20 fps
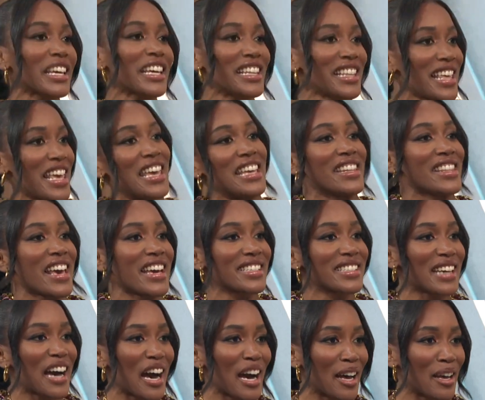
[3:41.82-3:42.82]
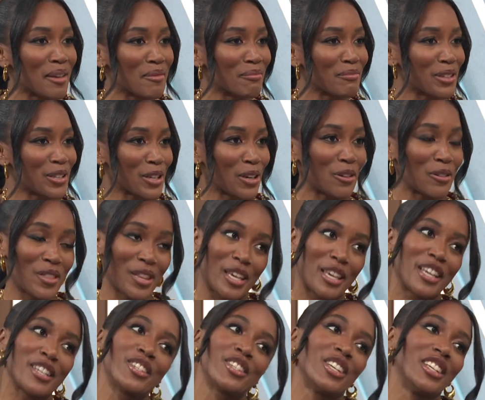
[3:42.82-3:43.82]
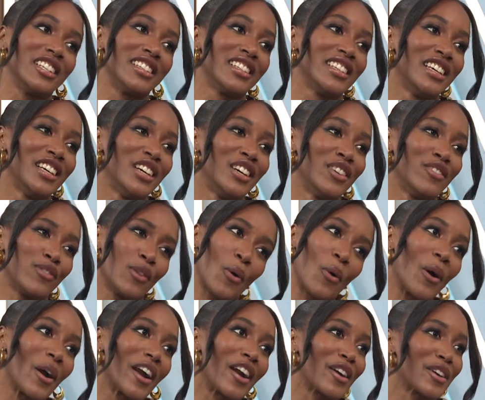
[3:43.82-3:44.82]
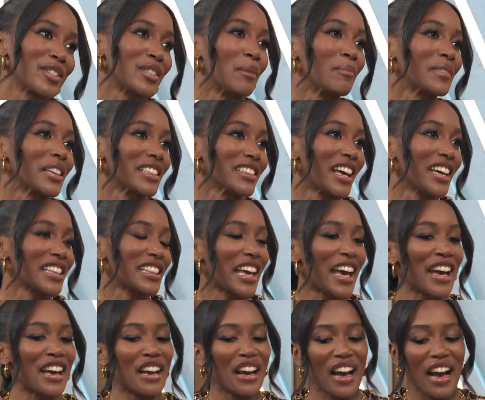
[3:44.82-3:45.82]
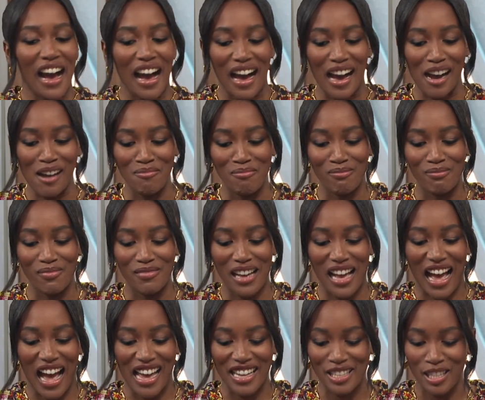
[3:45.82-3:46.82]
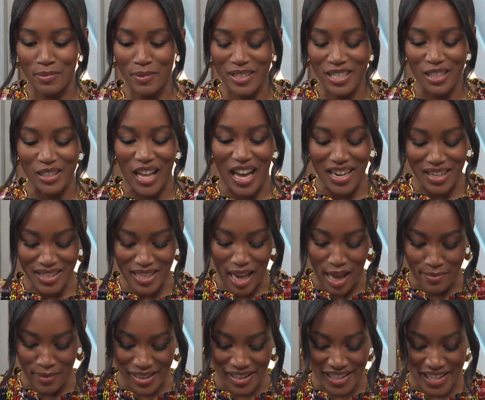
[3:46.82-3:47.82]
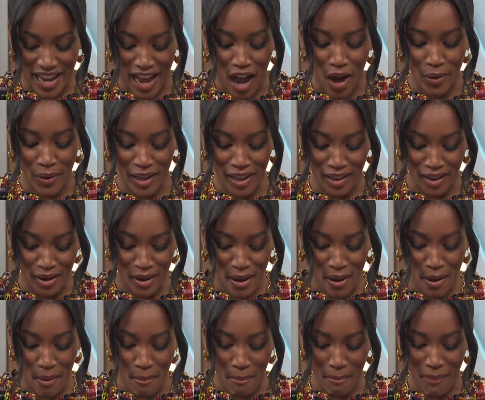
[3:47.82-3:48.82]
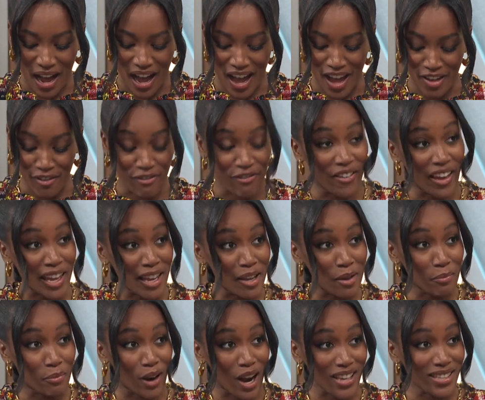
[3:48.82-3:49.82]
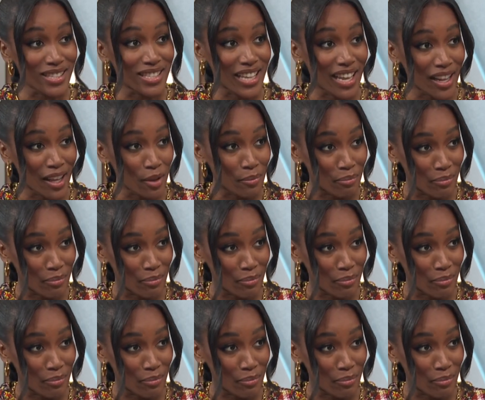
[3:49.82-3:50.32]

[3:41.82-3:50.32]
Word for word: it in, the, in that time, you know, on the yes. kitchen floor or something like that. I, um, I, spent a lot of time endowing my fake prosthetic